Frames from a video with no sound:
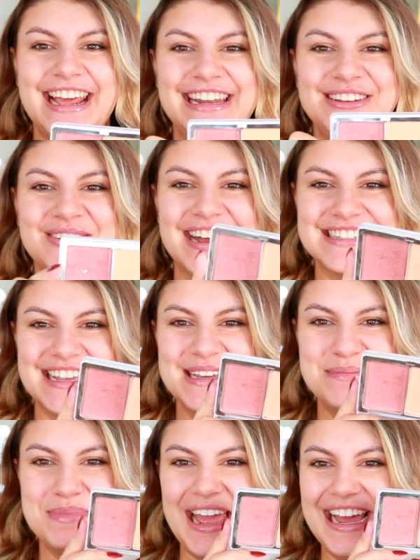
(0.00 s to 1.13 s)
and you guys, I
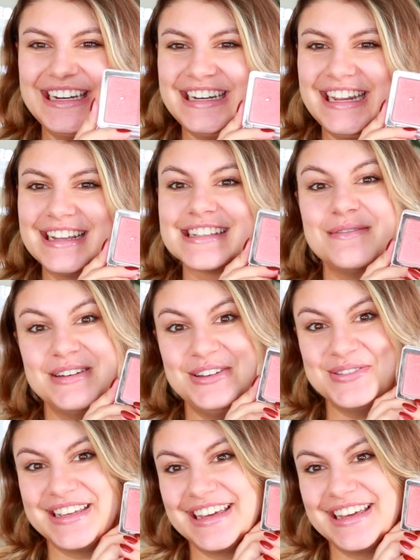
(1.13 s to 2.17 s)
hit pan in it because I've been using